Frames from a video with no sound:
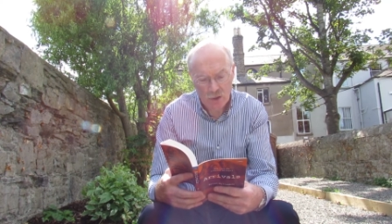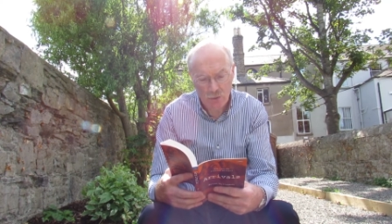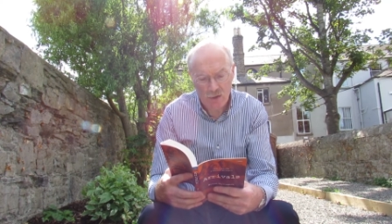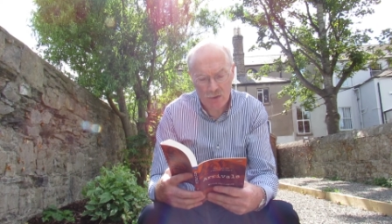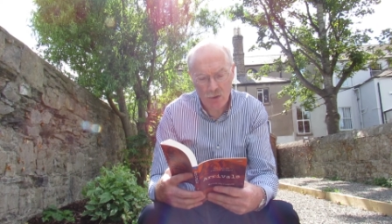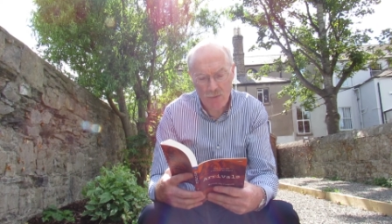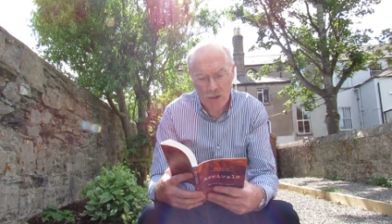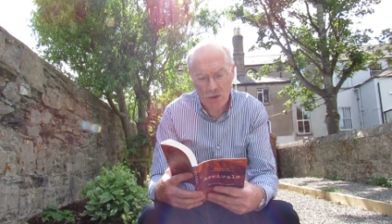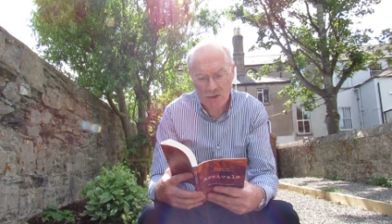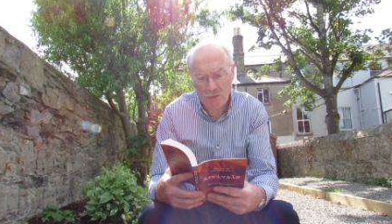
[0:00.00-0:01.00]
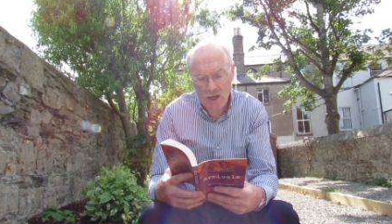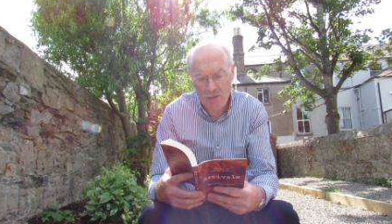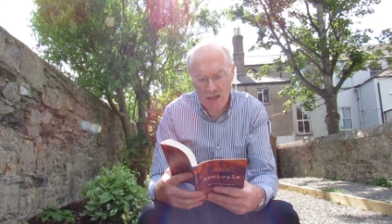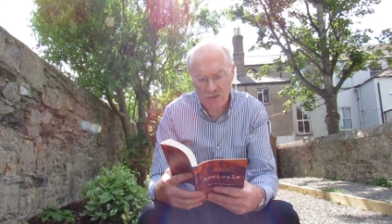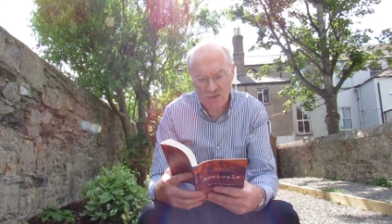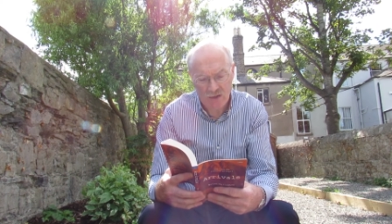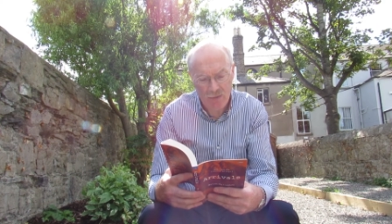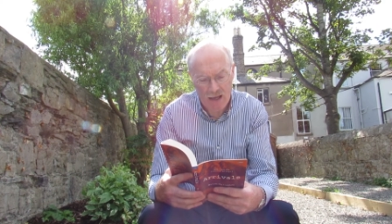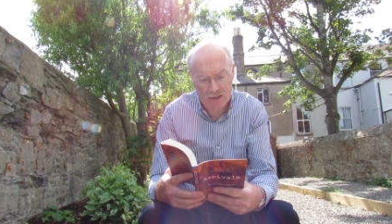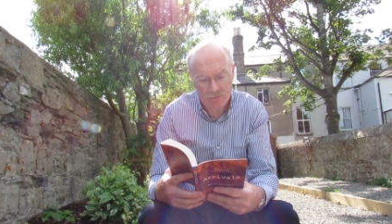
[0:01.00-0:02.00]
You were a two-bit hoodlum when I met you, said
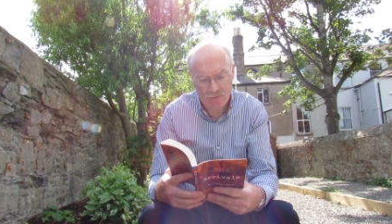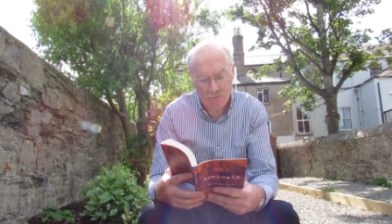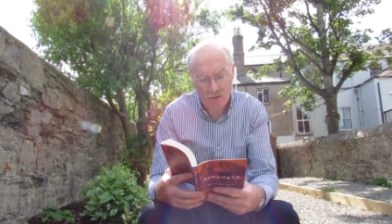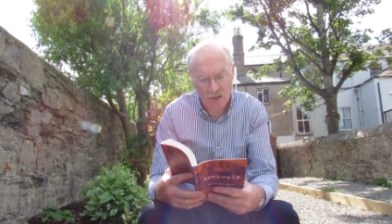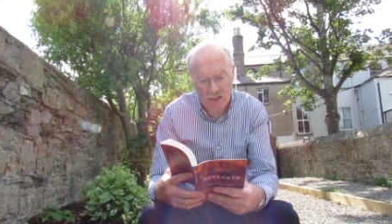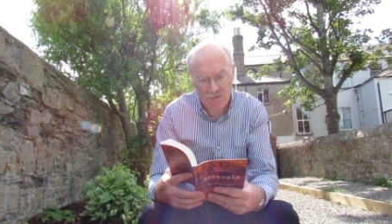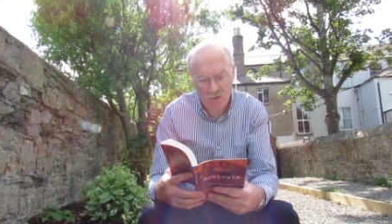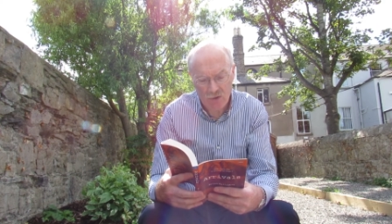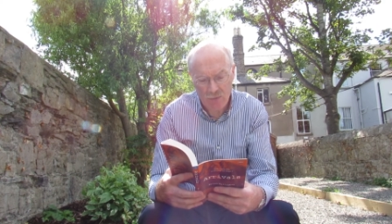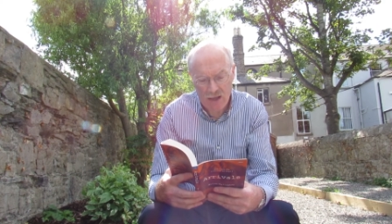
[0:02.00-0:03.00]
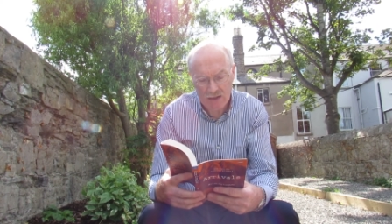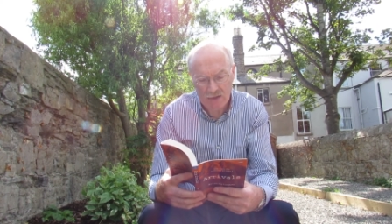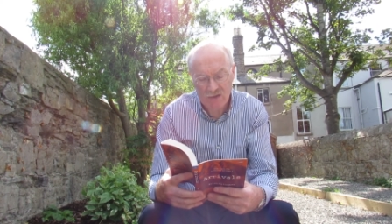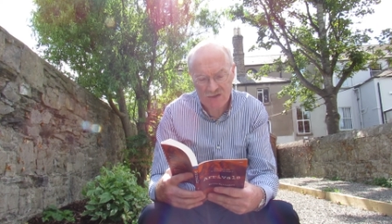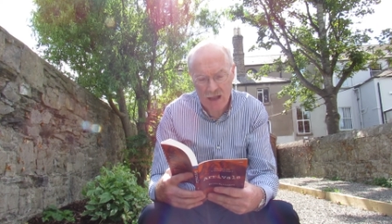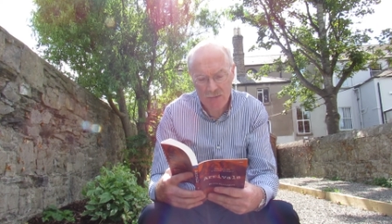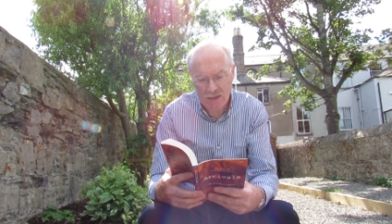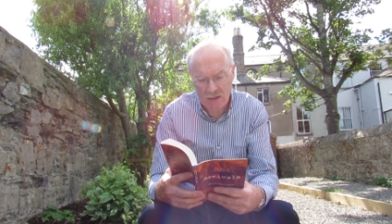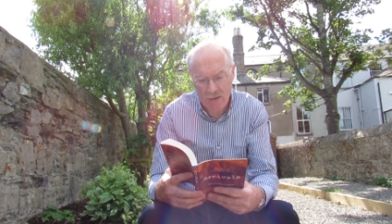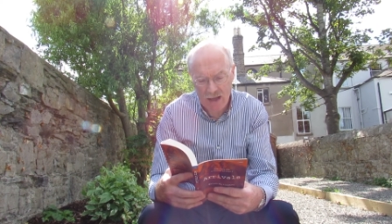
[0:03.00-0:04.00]
Packham. I gave you your break and you stabbed me
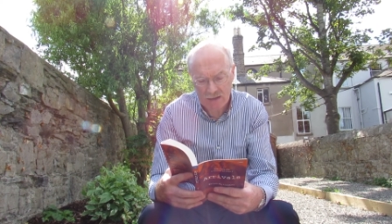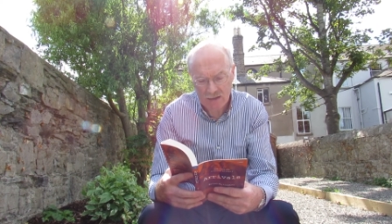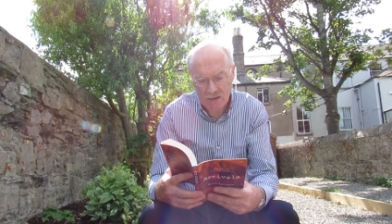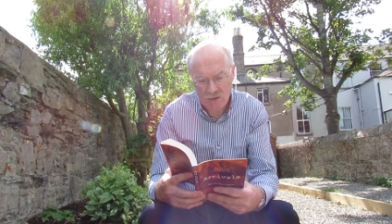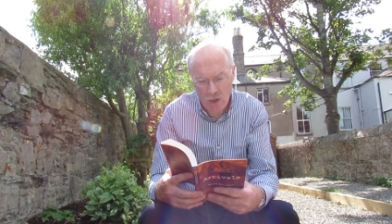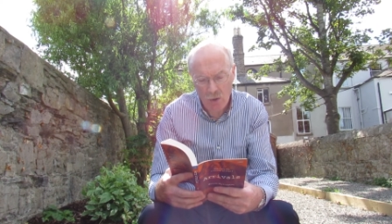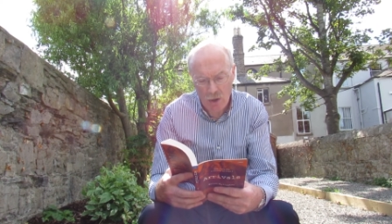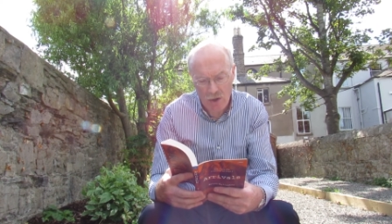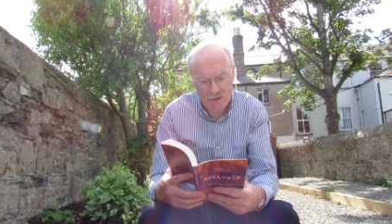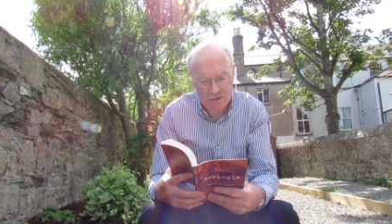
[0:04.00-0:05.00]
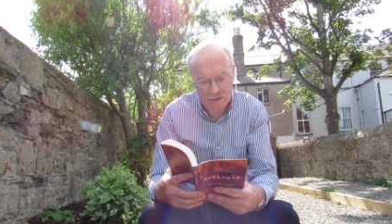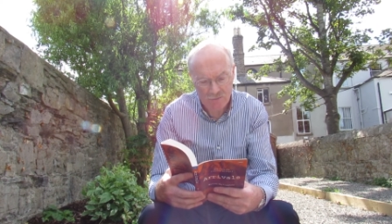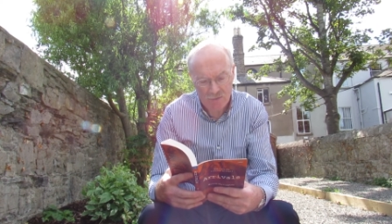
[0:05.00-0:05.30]
in the back. No loyalty.